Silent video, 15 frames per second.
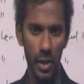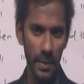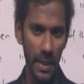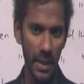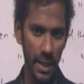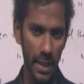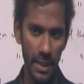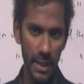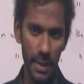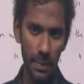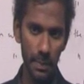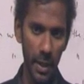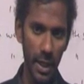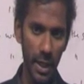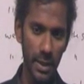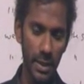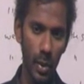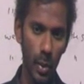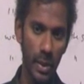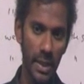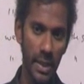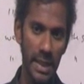You may underline that part,
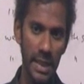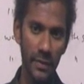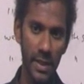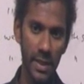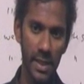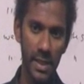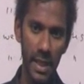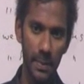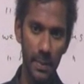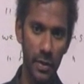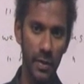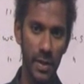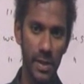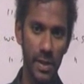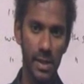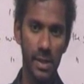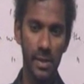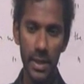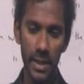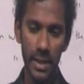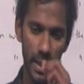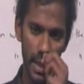only if there is a time difference,
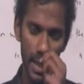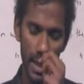right?